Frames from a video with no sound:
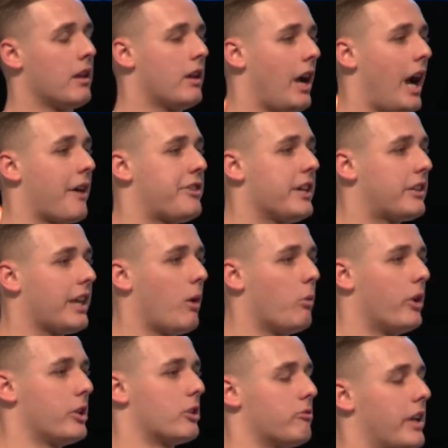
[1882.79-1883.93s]
I think that
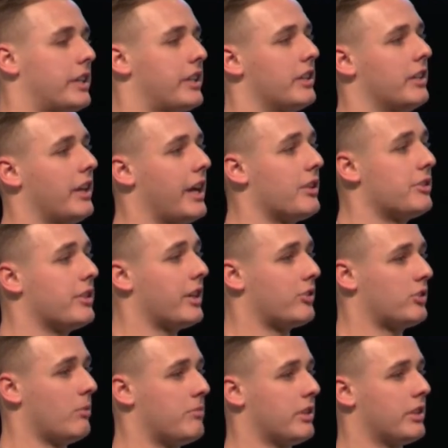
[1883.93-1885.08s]
what you're recognizing is
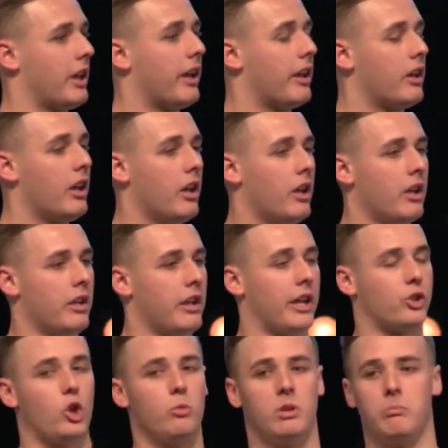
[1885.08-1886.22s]
something that as
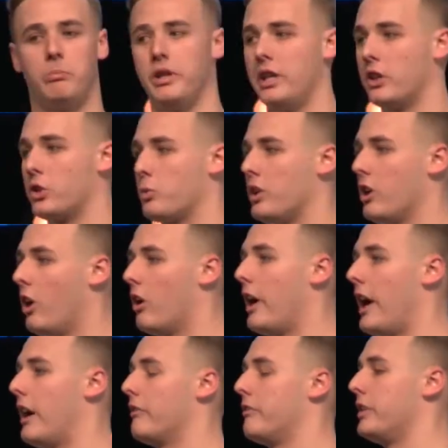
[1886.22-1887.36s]
human beings we all
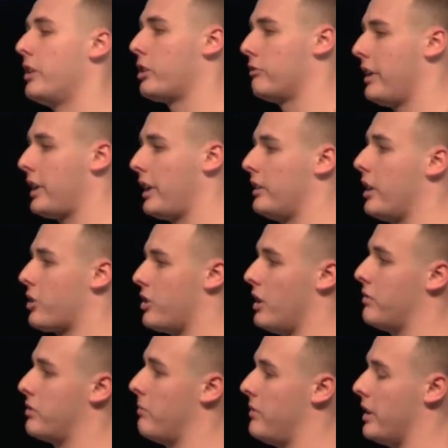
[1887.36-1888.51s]
have, and it's a recognition of
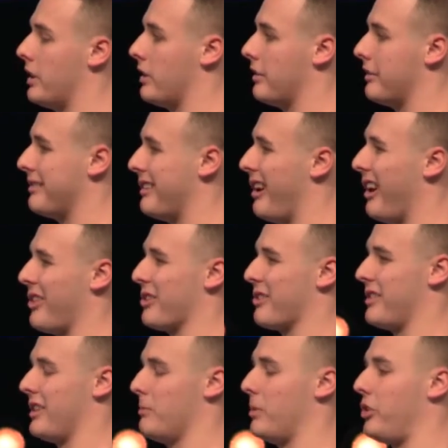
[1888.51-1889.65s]
something other
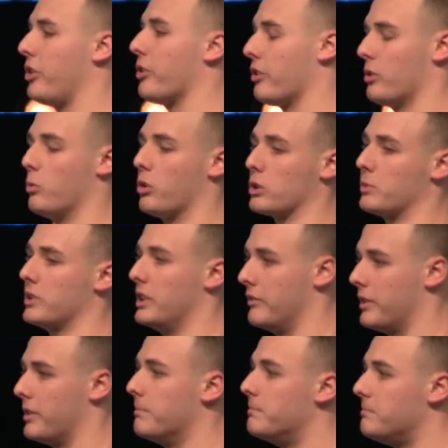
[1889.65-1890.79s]
than the material world we live
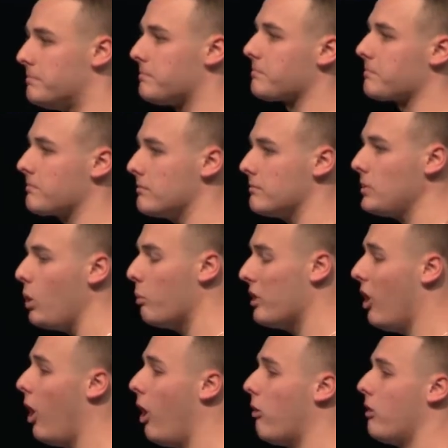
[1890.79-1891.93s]
in. We
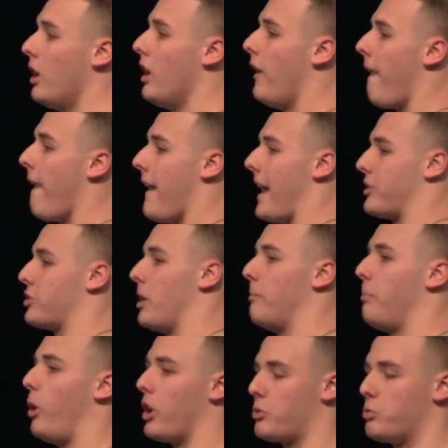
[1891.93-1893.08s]
all, at some
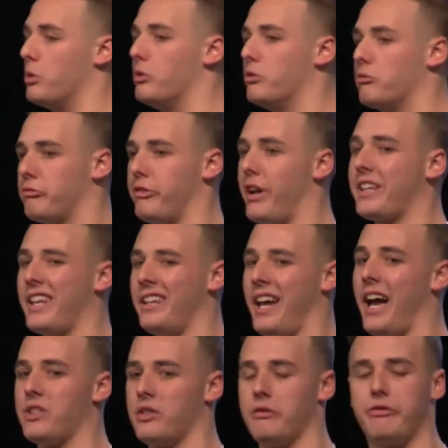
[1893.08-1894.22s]
points, will
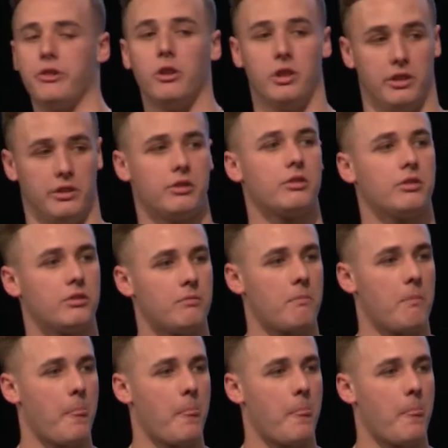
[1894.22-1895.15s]
recognize and feel this.